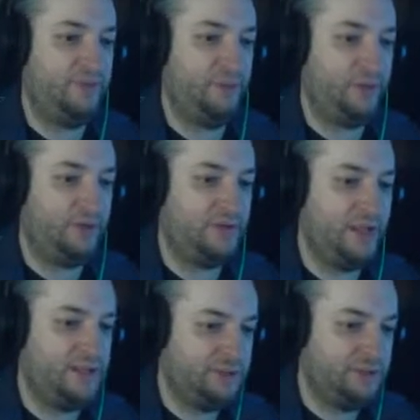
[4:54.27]

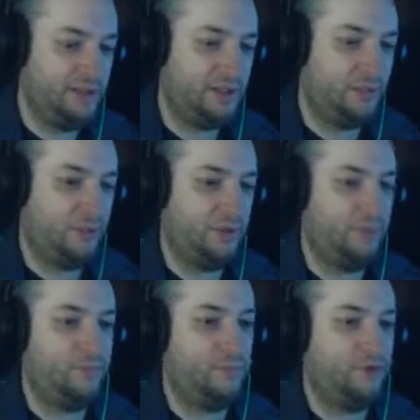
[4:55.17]
Werkrata? Or
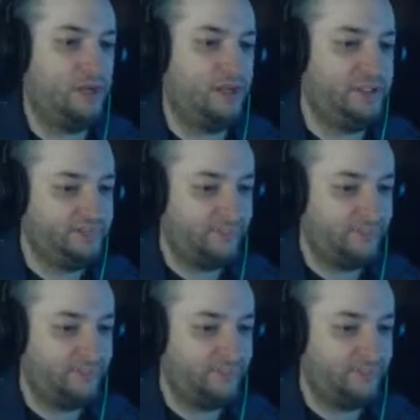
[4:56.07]
Werkrata?